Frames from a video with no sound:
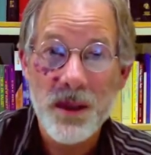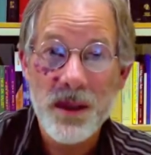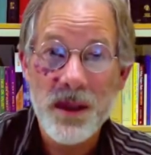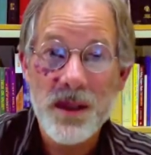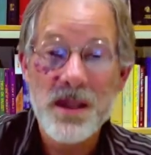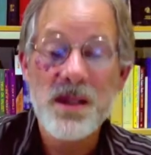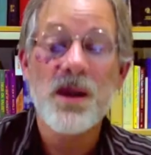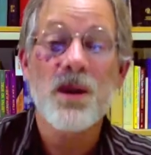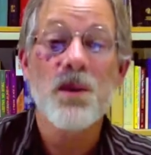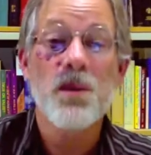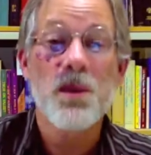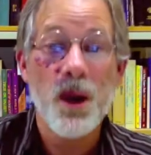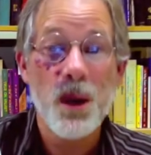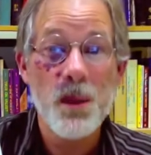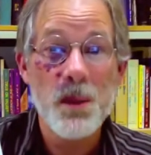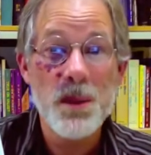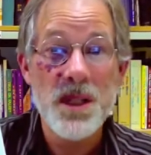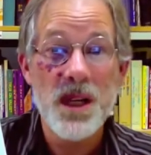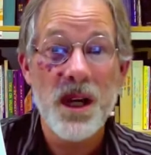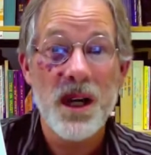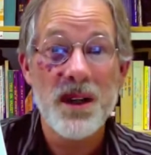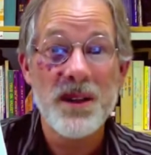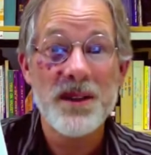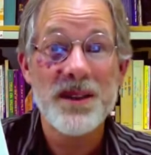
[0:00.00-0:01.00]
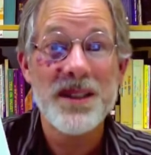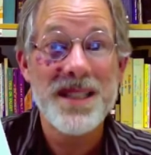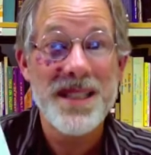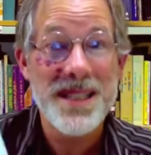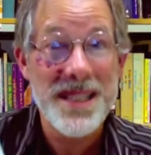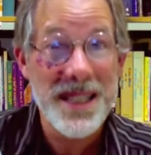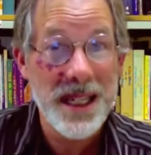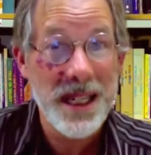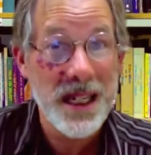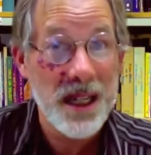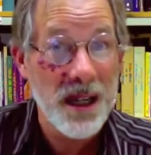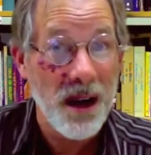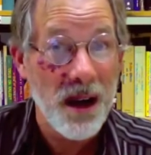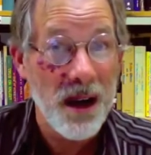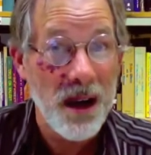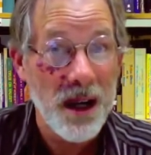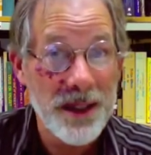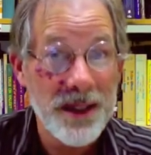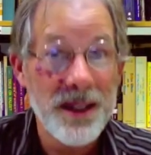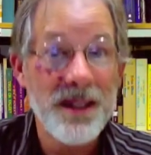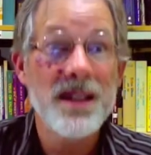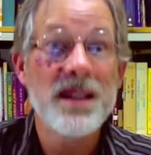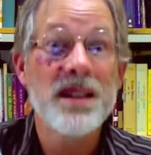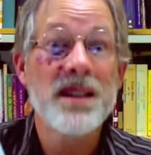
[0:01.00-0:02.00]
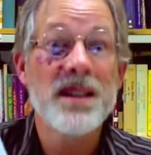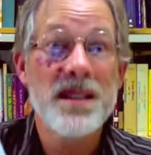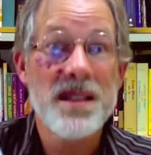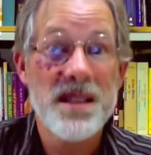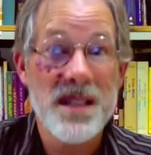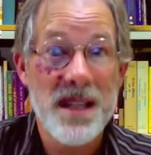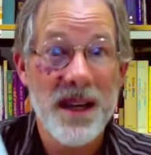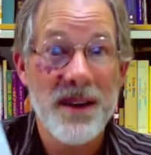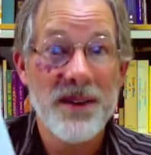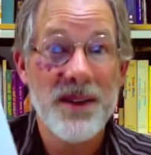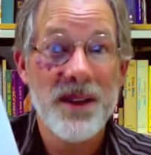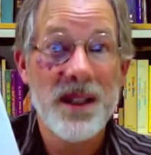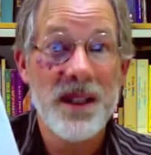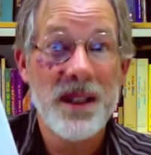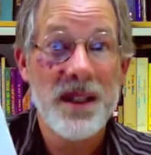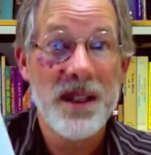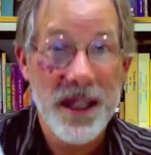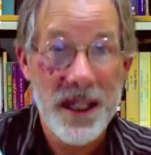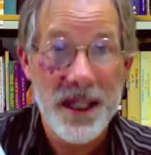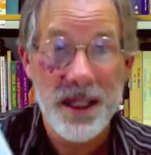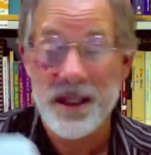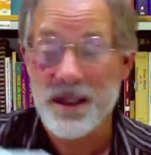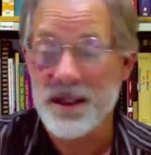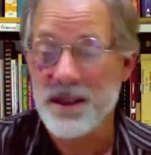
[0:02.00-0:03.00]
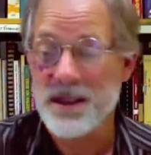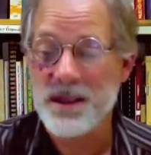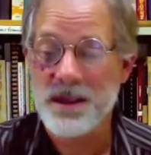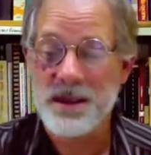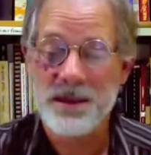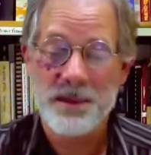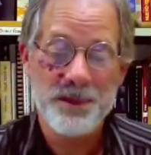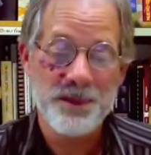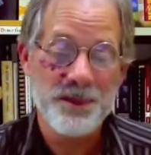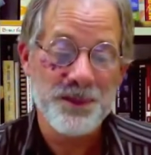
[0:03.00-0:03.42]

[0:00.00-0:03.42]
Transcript: So Rome is called the city on 7 hills.